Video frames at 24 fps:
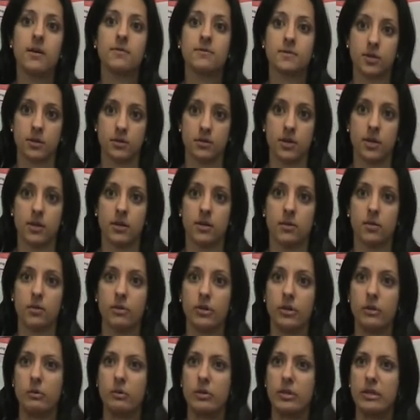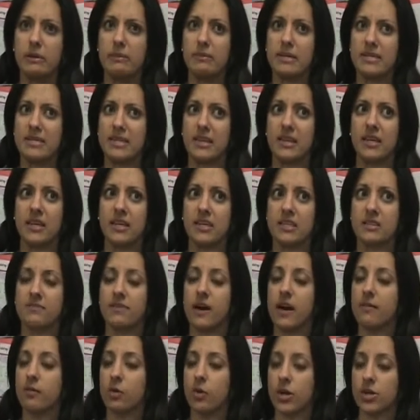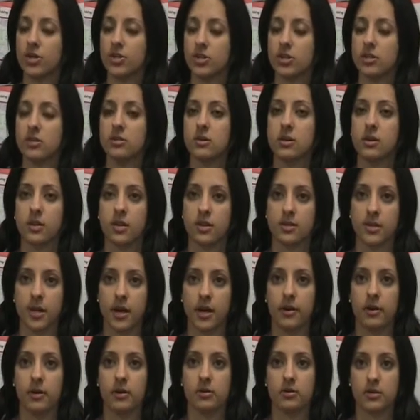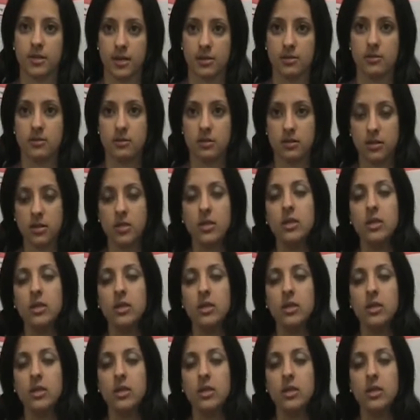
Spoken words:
Yeah, so they can only really miss, I think it's 5 questions on the entire test.